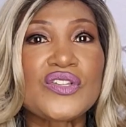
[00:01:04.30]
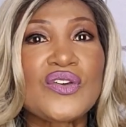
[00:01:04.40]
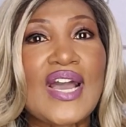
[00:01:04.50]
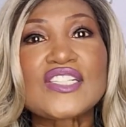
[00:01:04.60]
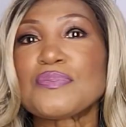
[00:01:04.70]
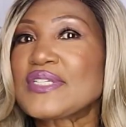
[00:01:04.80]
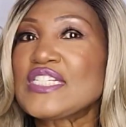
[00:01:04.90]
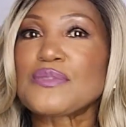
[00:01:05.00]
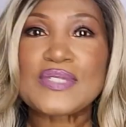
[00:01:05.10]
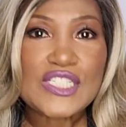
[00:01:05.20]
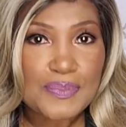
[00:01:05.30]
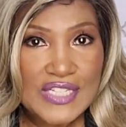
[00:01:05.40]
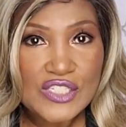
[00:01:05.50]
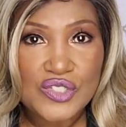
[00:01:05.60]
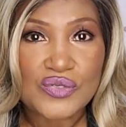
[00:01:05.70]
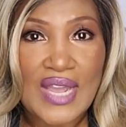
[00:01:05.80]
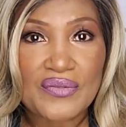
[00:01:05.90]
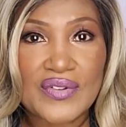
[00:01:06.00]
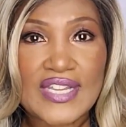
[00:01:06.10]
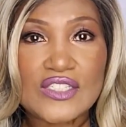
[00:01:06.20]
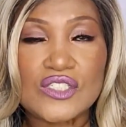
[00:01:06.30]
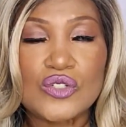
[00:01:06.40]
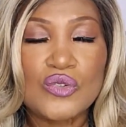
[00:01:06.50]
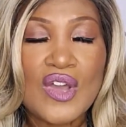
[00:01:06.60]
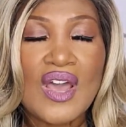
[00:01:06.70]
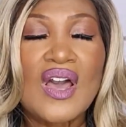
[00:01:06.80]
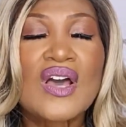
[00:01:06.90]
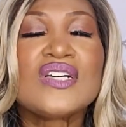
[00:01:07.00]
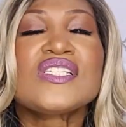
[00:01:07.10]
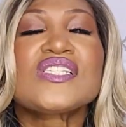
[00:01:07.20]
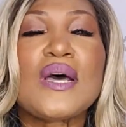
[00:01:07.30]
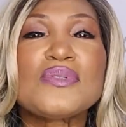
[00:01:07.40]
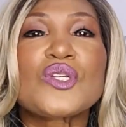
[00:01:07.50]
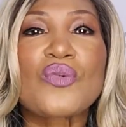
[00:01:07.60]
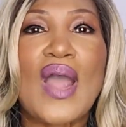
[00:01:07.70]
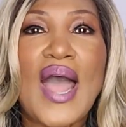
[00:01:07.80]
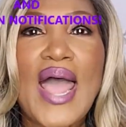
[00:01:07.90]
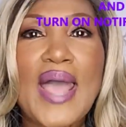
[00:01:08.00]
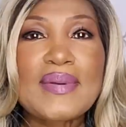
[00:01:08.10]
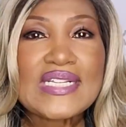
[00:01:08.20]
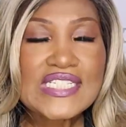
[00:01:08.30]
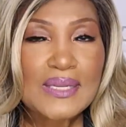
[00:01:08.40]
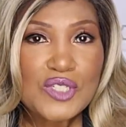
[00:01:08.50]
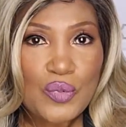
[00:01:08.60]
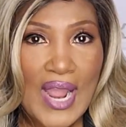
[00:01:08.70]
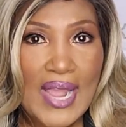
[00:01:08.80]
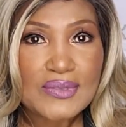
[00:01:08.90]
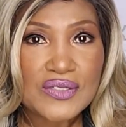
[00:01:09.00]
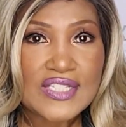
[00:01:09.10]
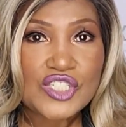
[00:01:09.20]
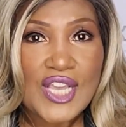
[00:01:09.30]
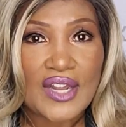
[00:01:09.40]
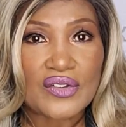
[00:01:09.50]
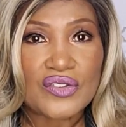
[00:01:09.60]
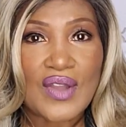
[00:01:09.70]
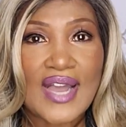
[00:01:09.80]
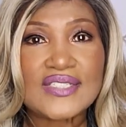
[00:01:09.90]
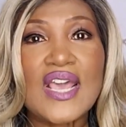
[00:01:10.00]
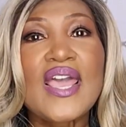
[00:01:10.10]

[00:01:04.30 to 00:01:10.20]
it, you guys, please, please, please do not forget to subscribe, subscribe to this channel, you guys.